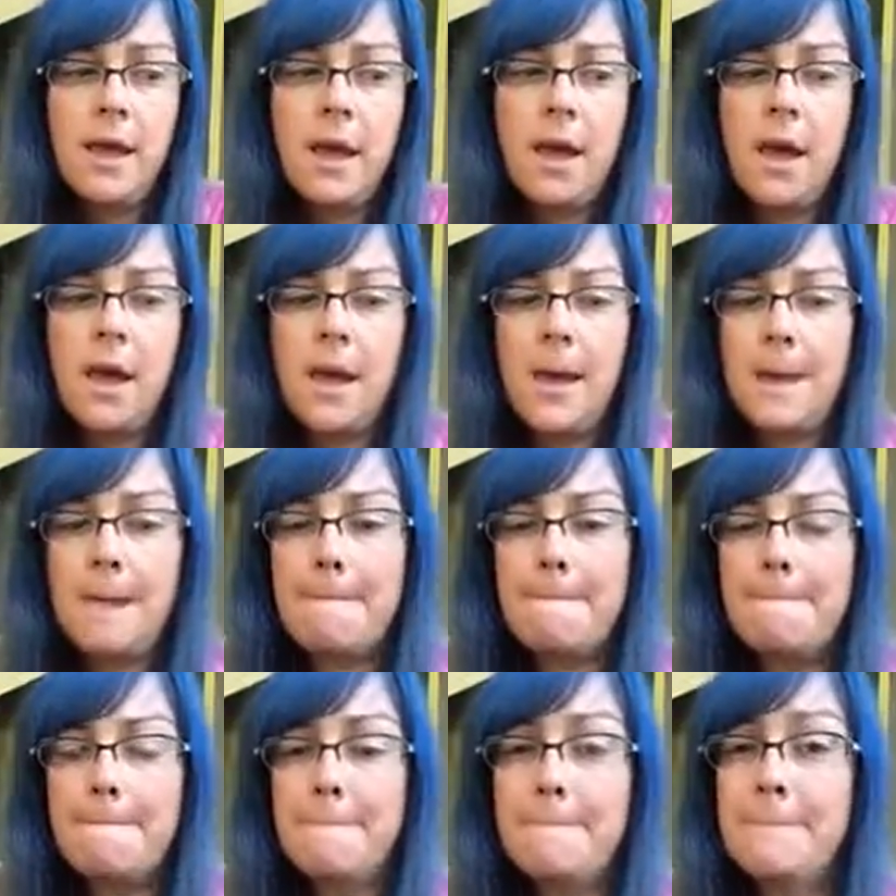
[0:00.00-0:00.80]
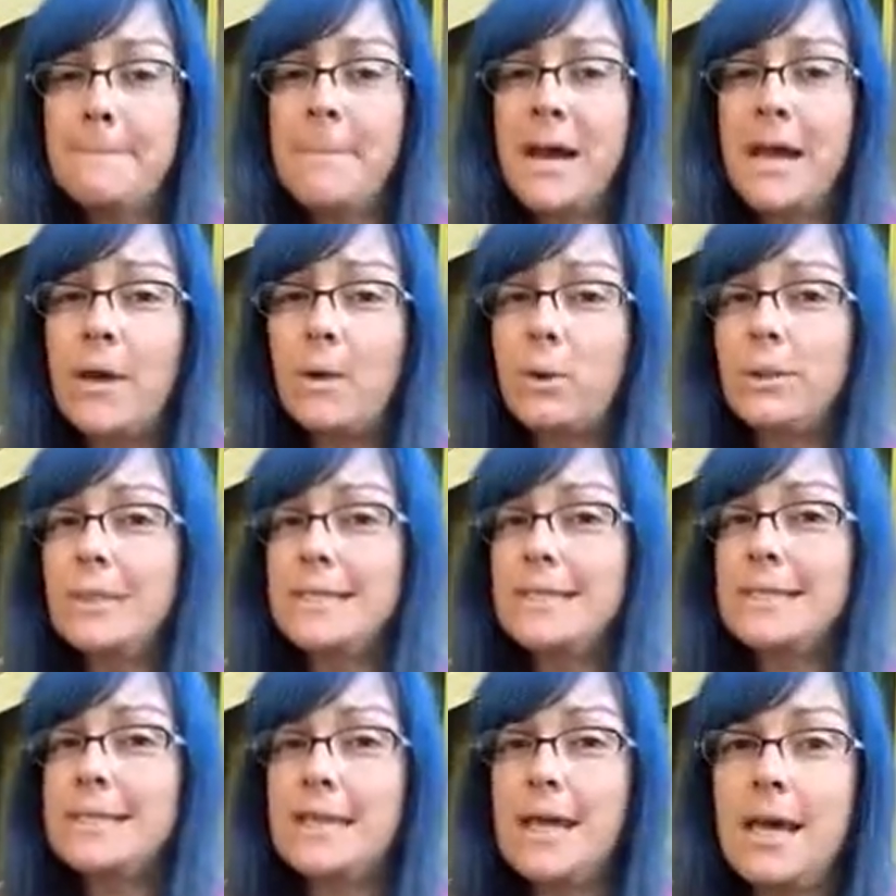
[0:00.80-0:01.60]
My
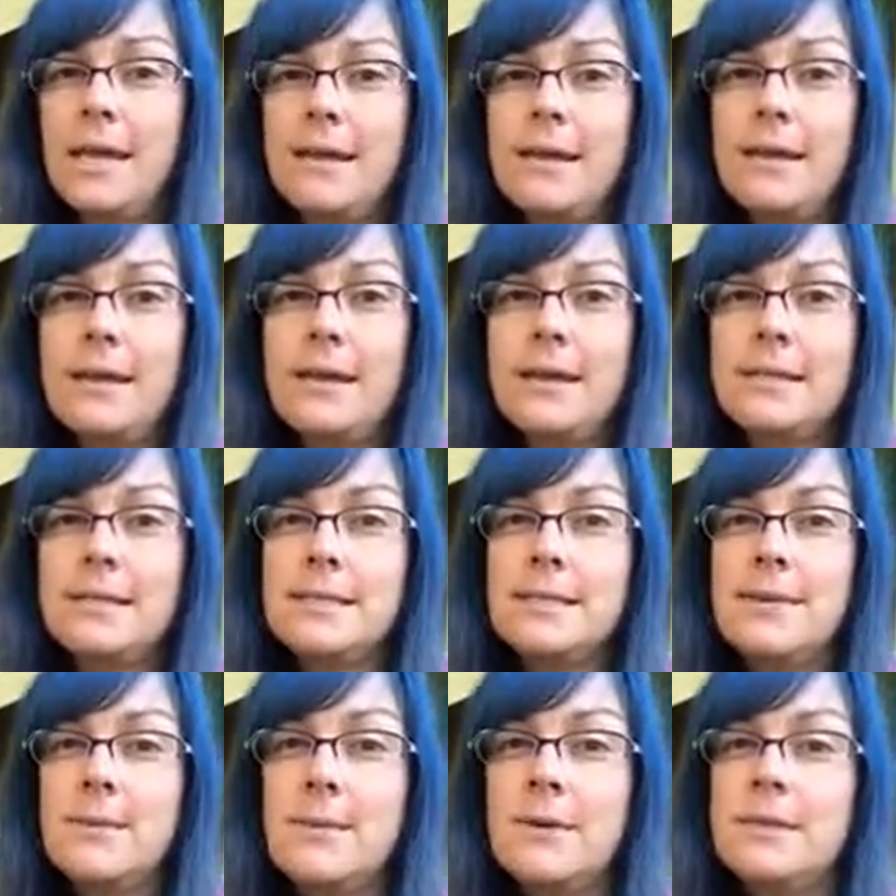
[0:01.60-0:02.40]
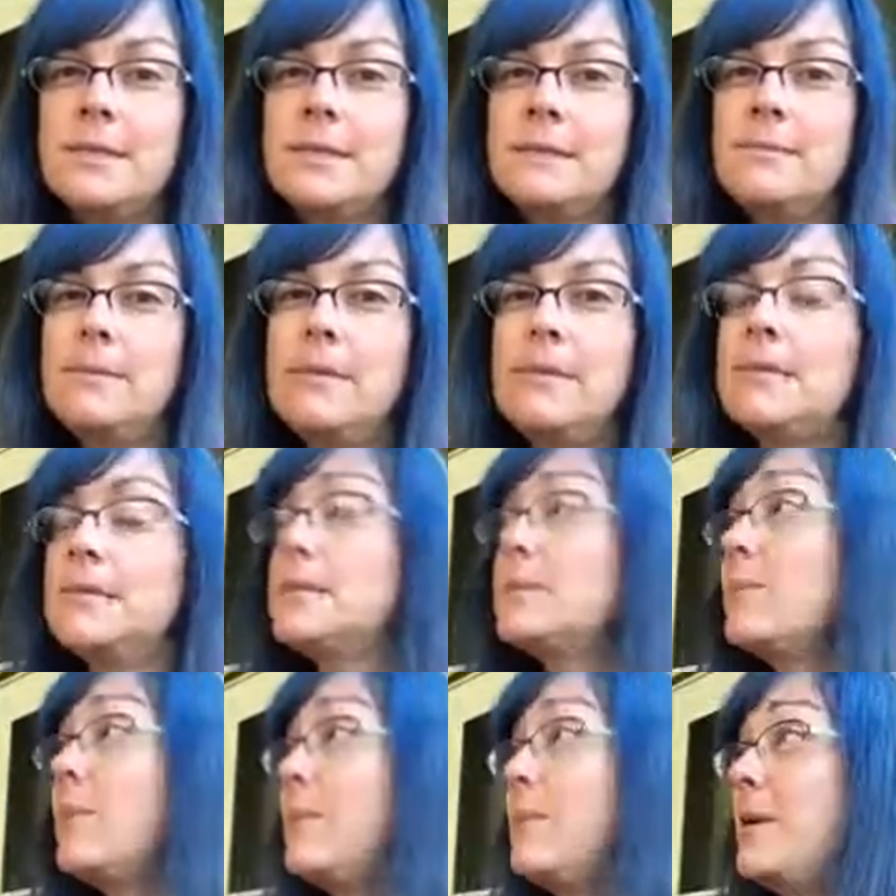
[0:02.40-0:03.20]
oldest son is going to be
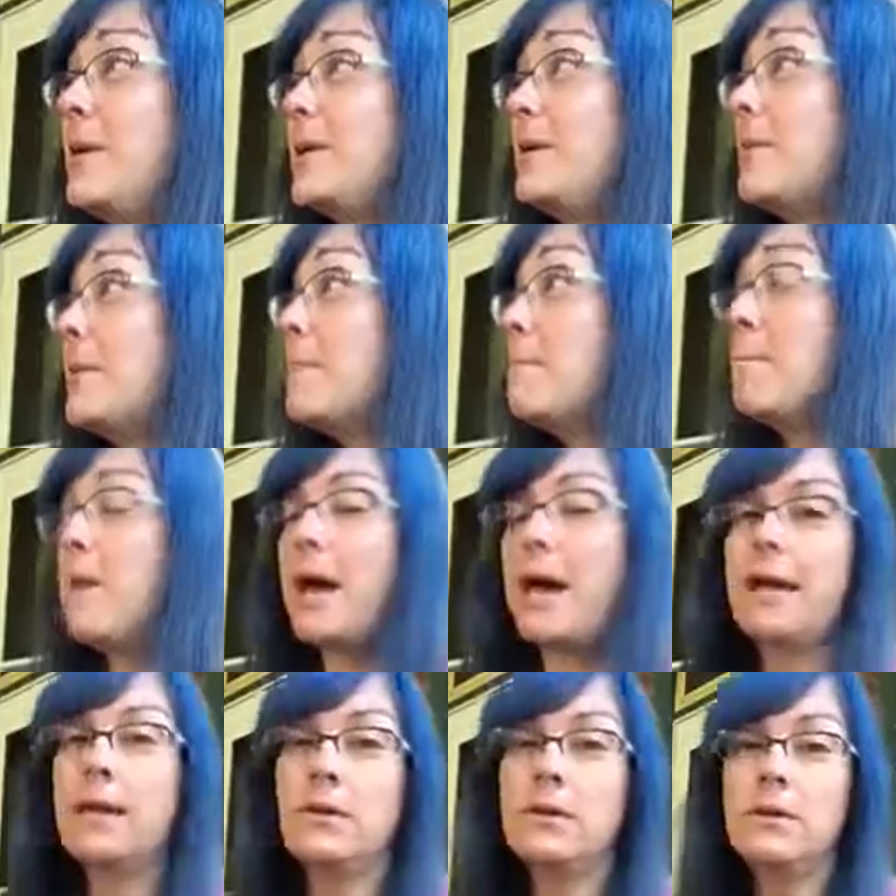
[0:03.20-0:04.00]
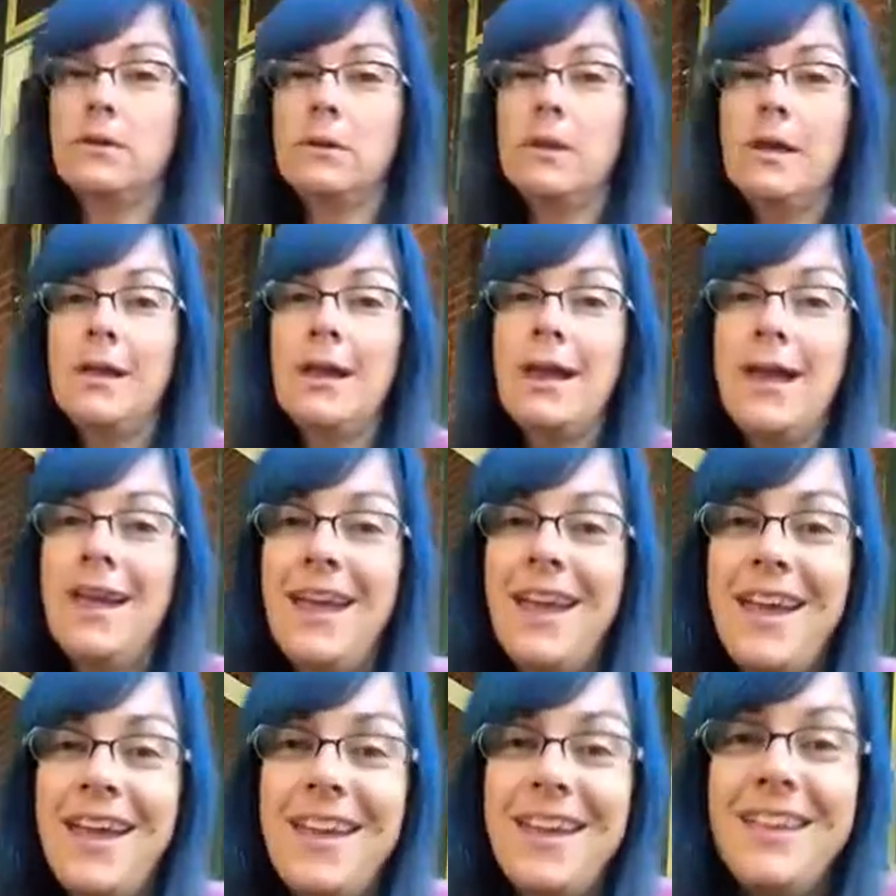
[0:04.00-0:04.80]
swimming the mile,
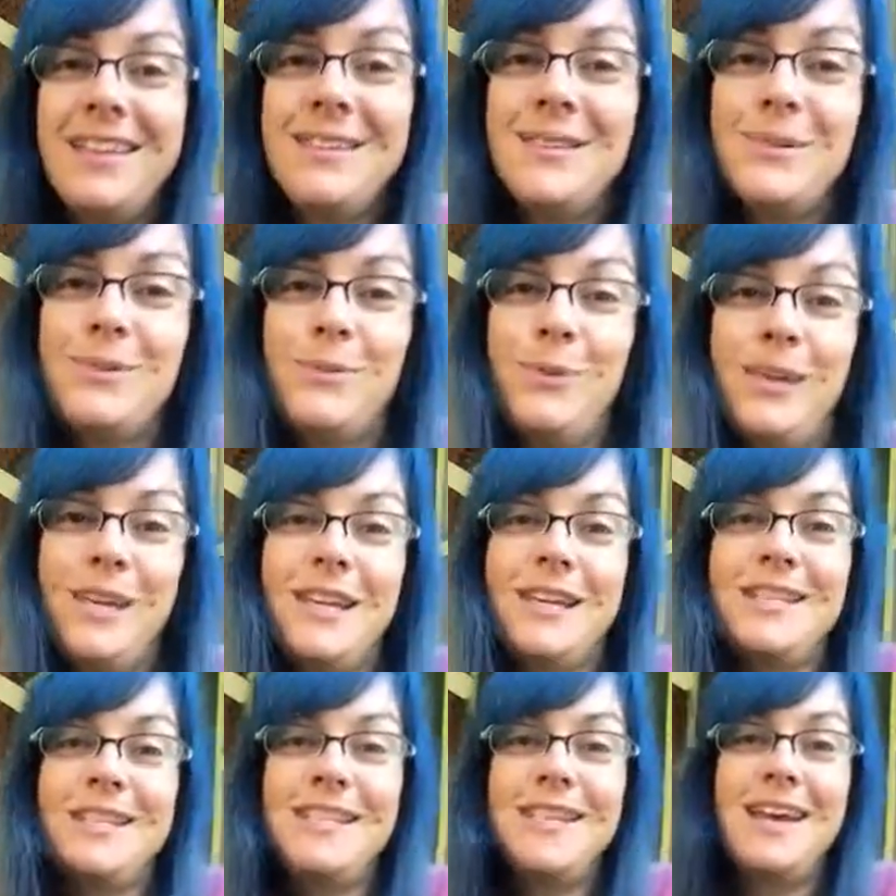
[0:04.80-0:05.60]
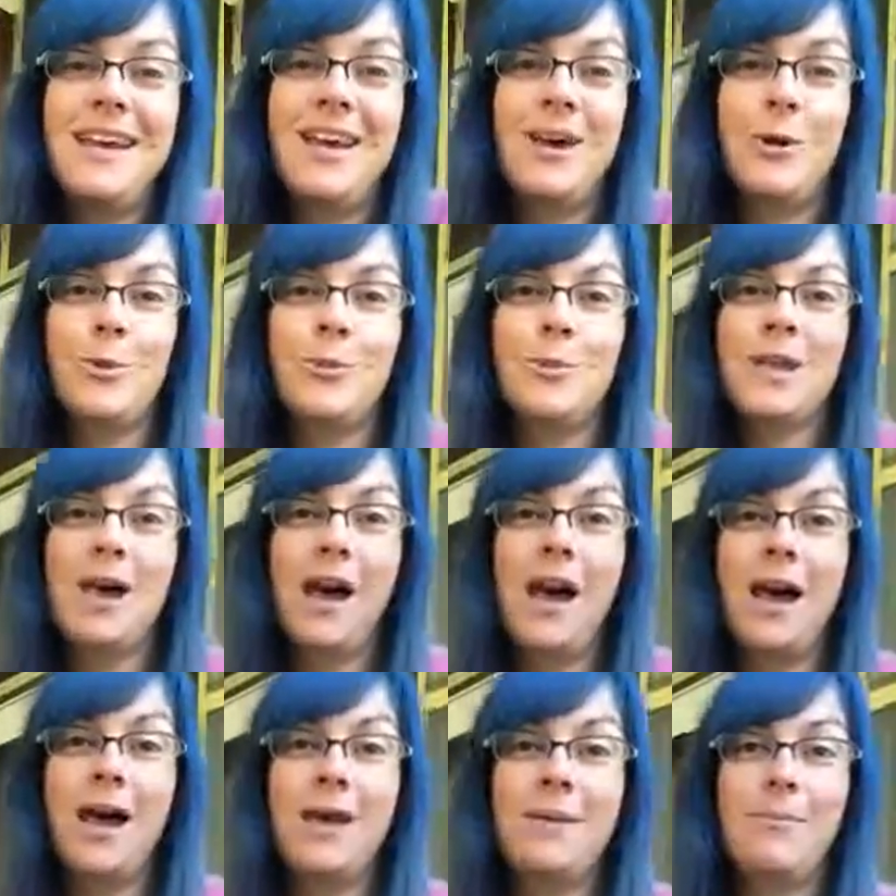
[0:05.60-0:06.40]
and we get to help
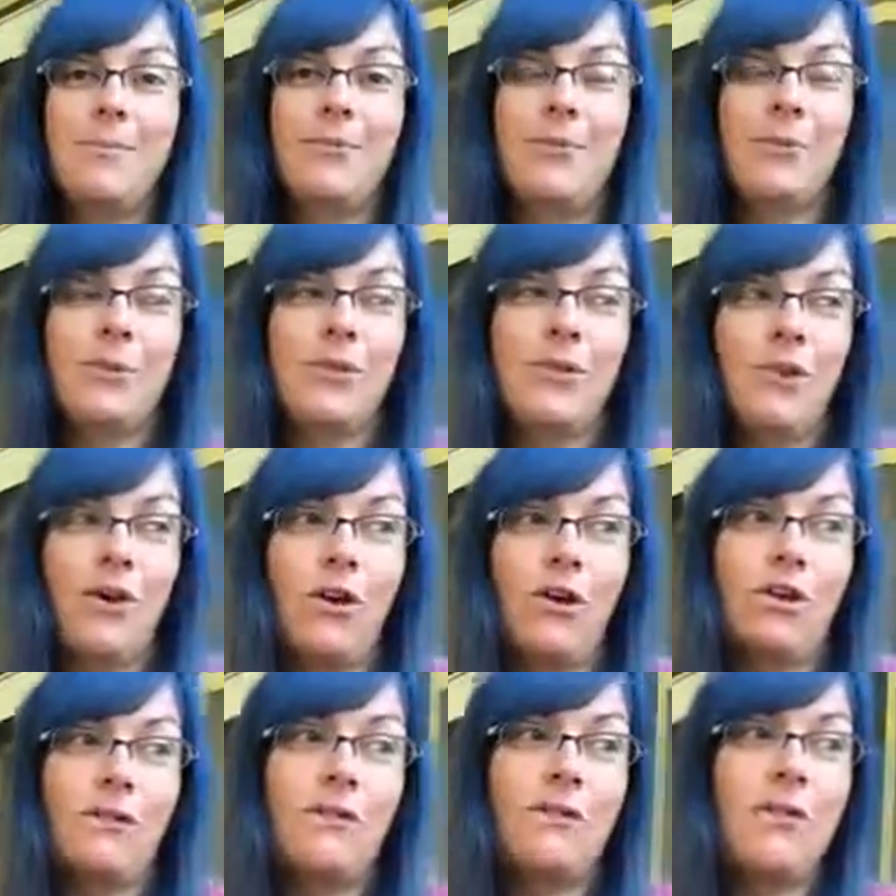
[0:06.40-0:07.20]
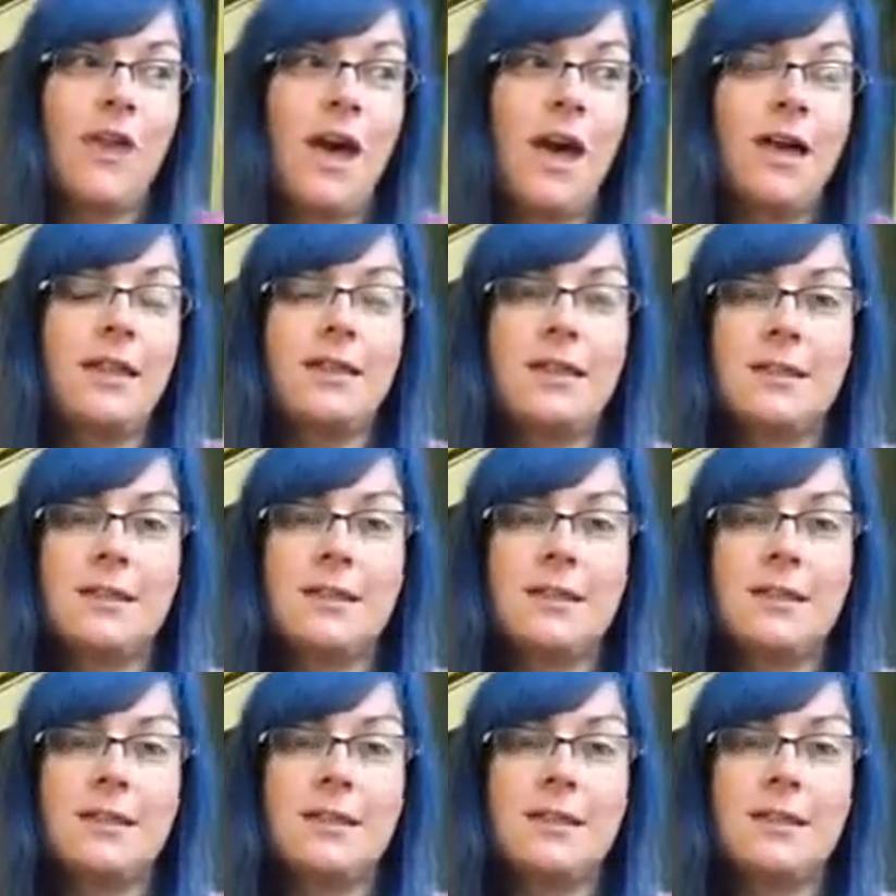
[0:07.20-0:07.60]
time with all of that.